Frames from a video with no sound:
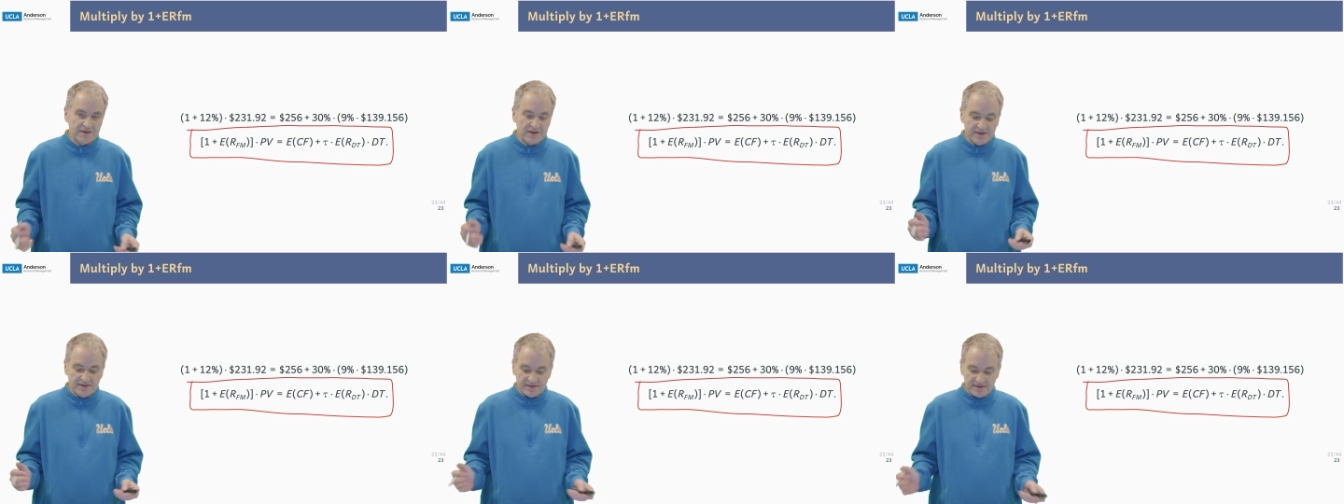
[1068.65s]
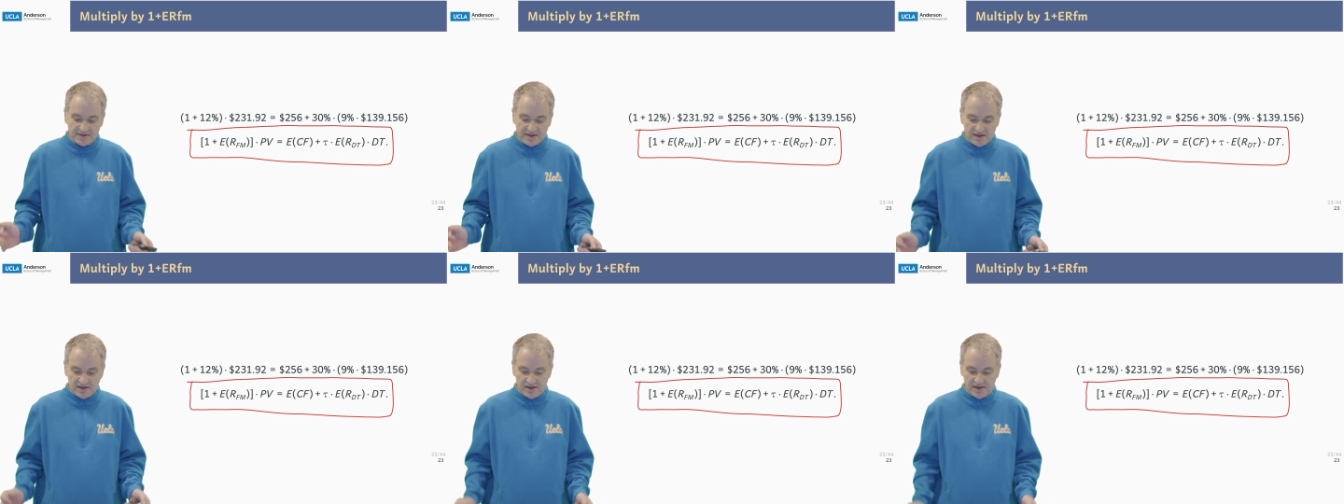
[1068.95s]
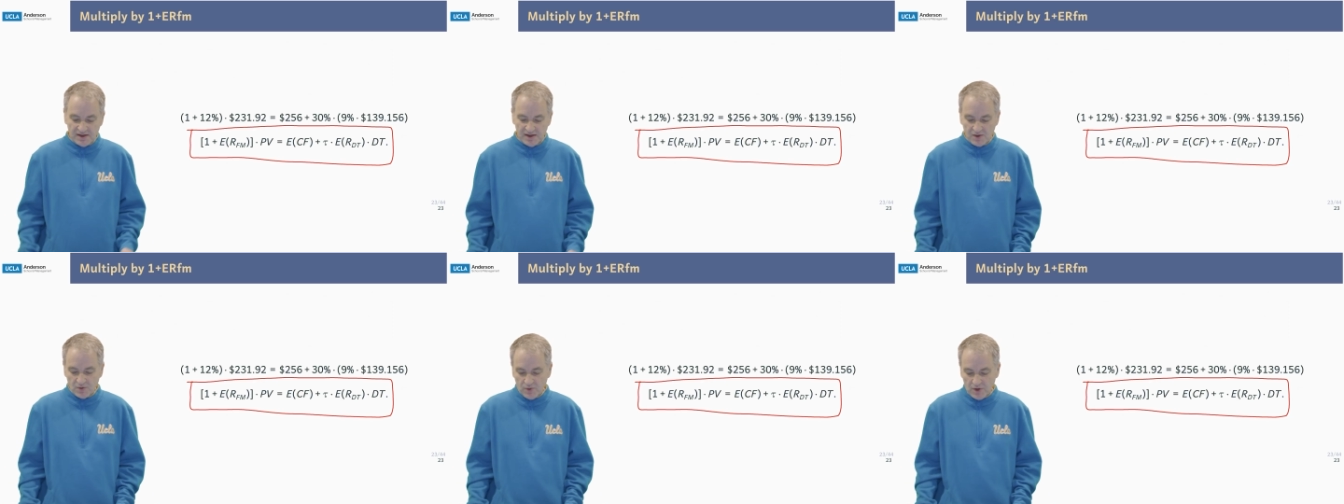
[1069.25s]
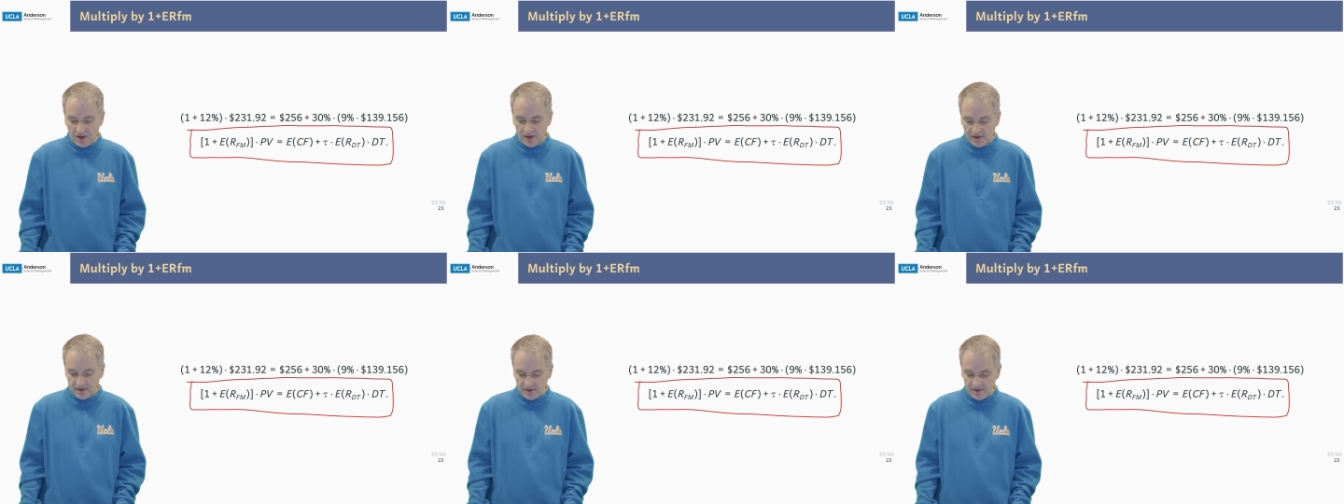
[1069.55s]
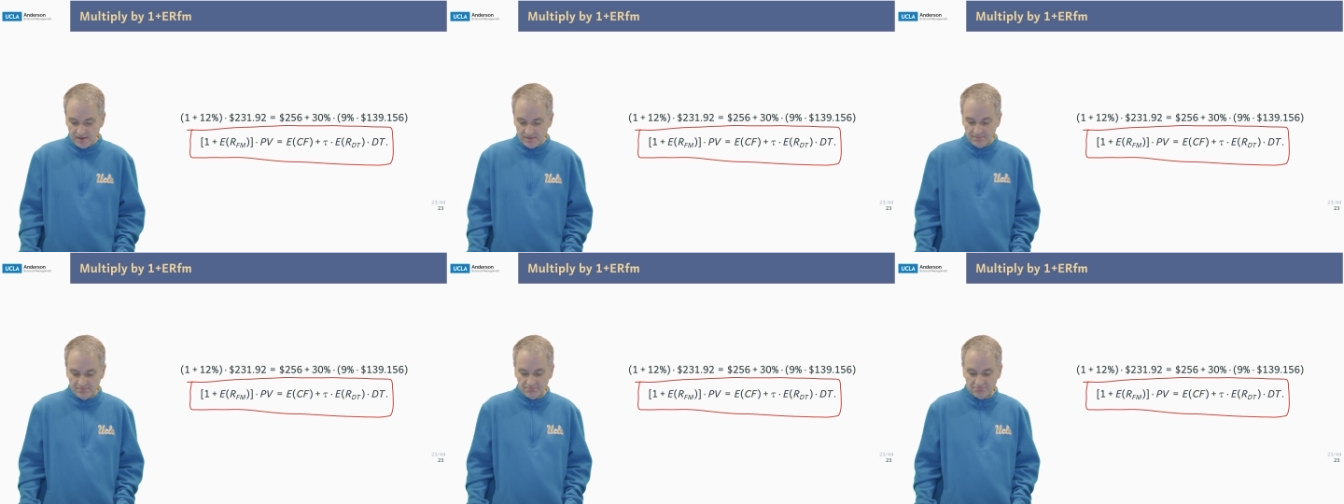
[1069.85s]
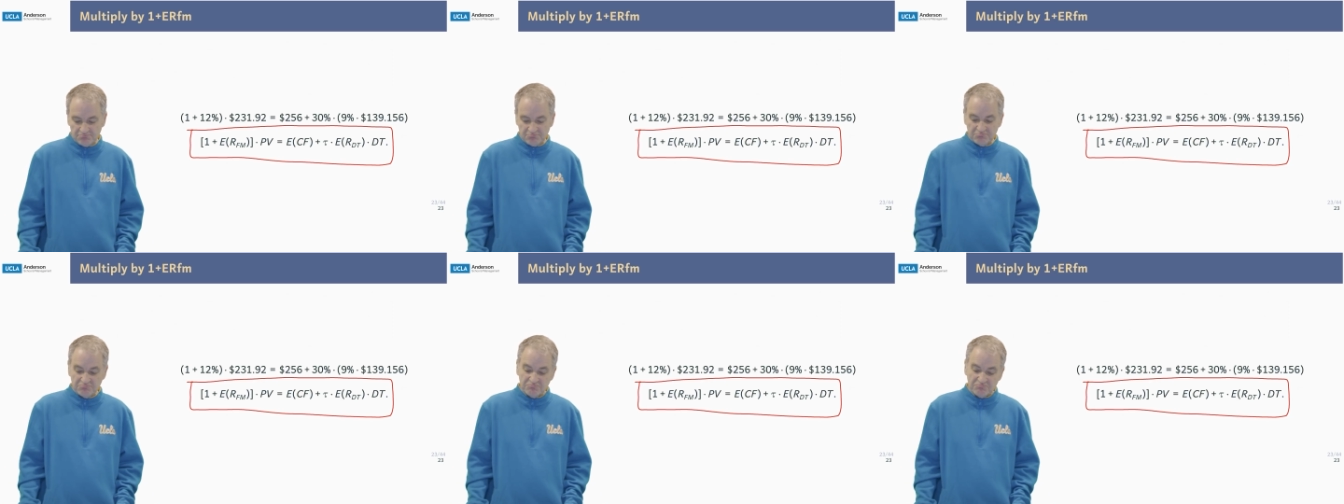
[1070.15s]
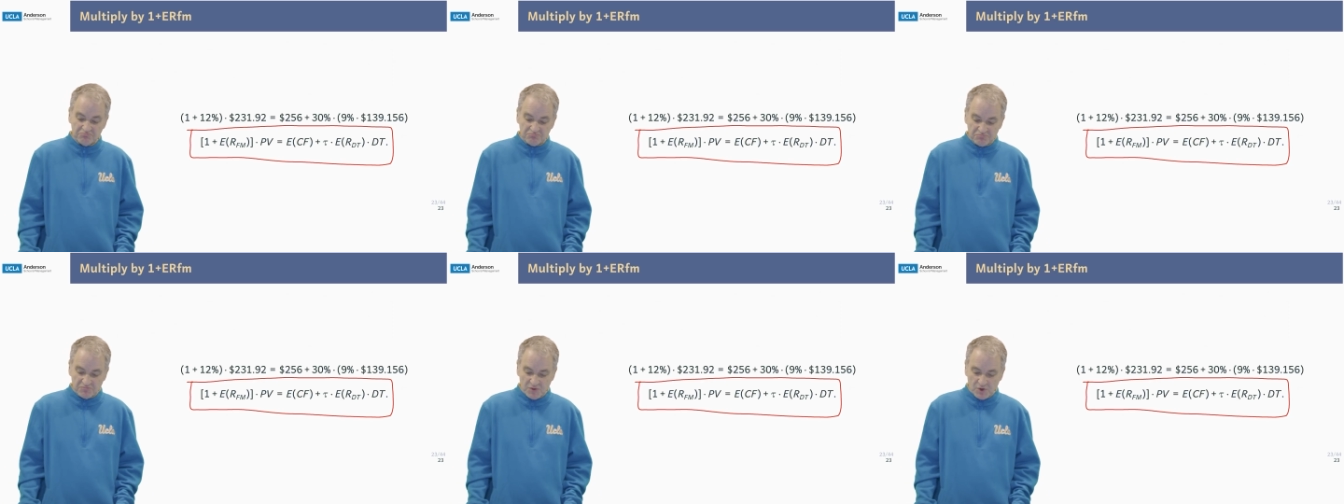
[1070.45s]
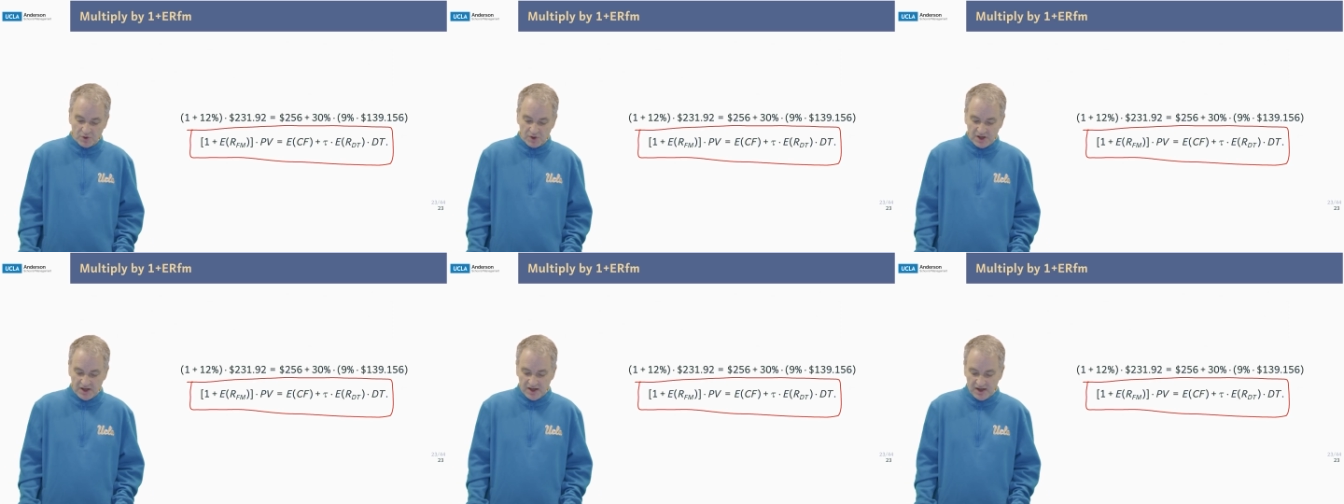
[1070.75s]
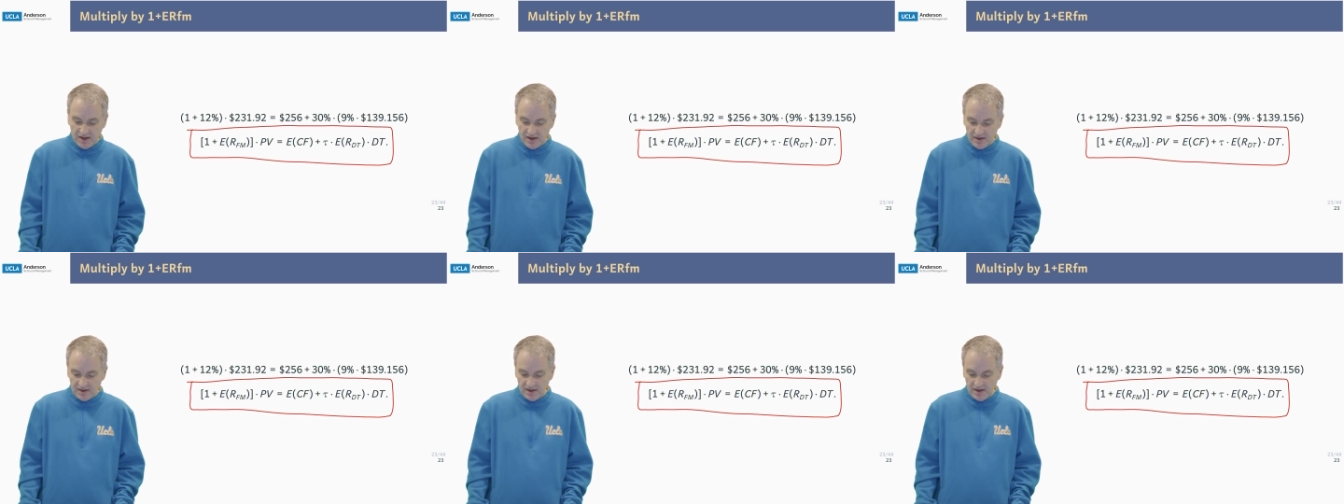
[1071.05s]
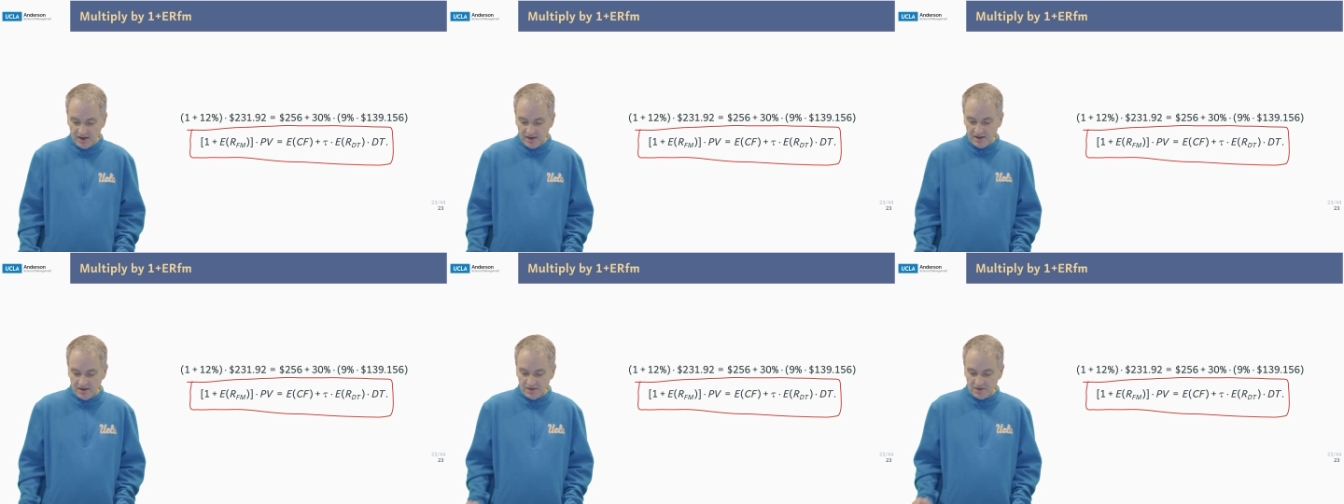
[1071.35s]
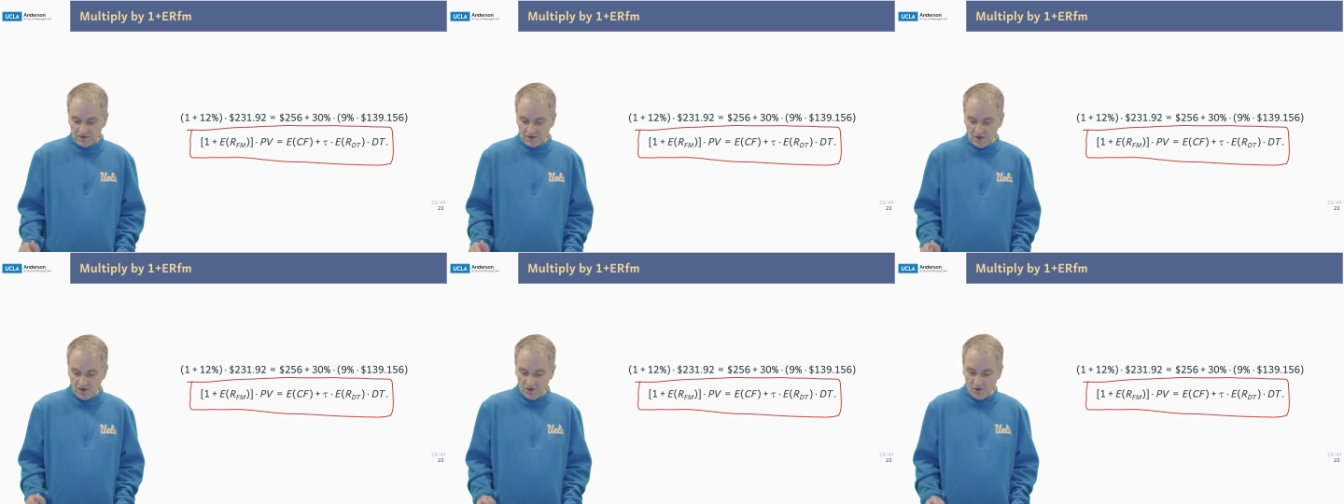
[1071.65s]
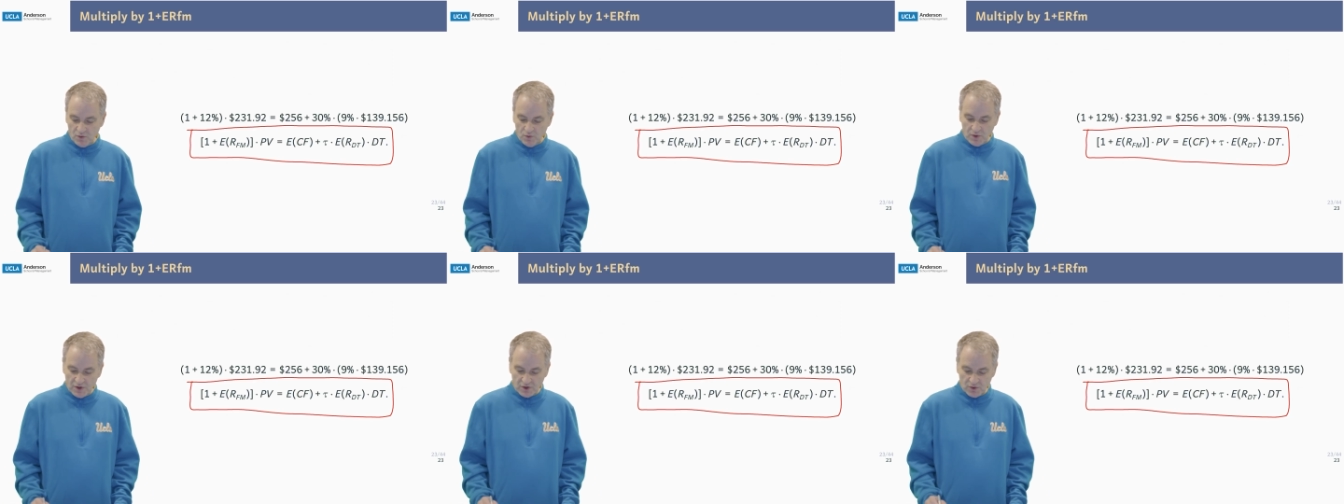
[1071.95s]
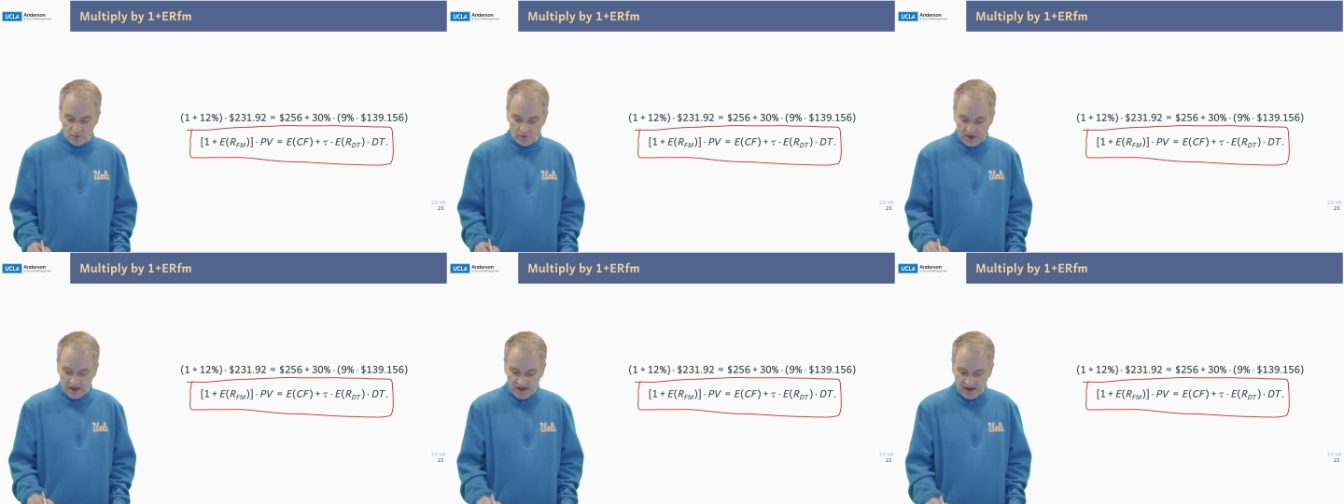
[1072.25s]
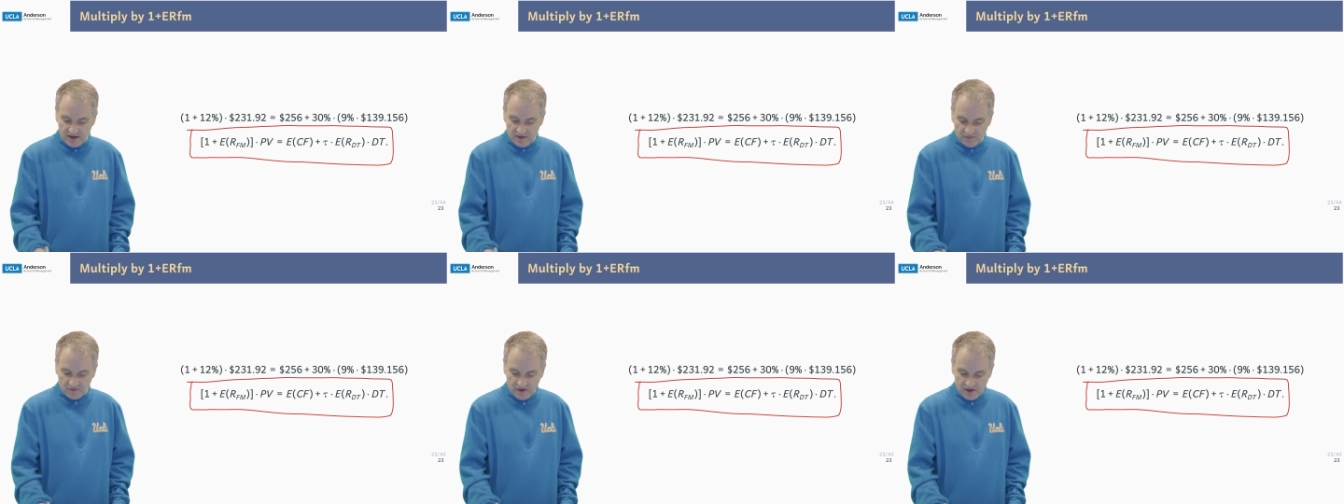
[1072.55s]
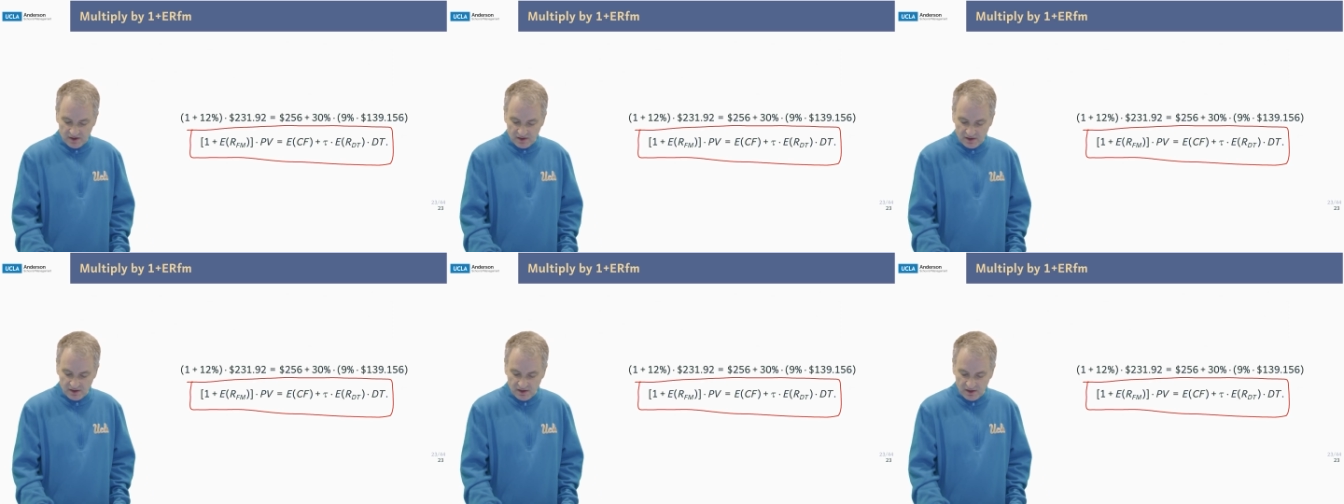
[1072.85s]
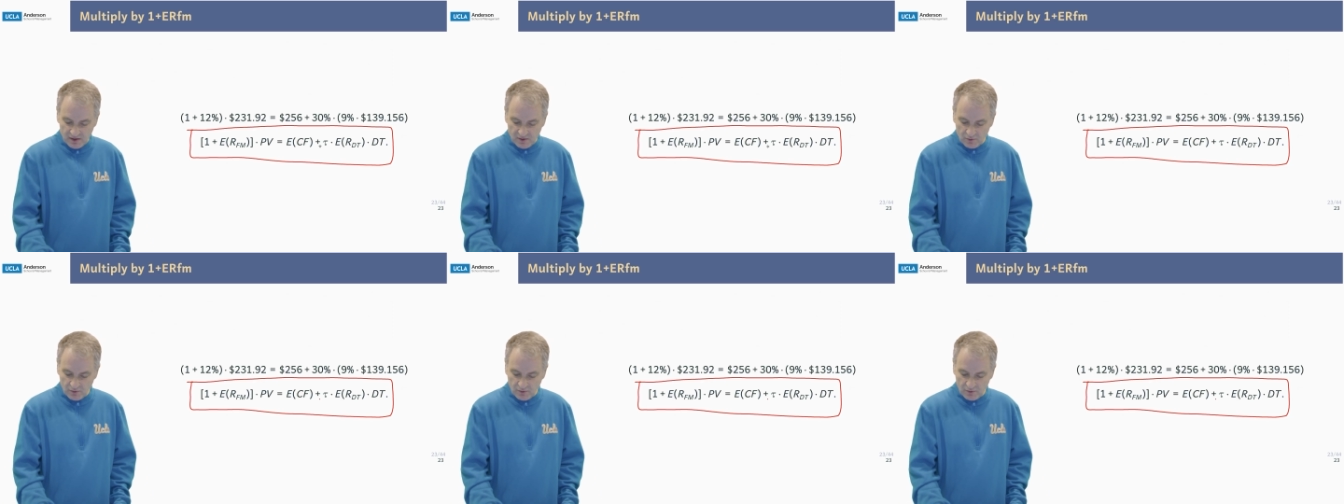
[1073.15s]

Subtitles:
It's still an equality. Okay, so what do we have here?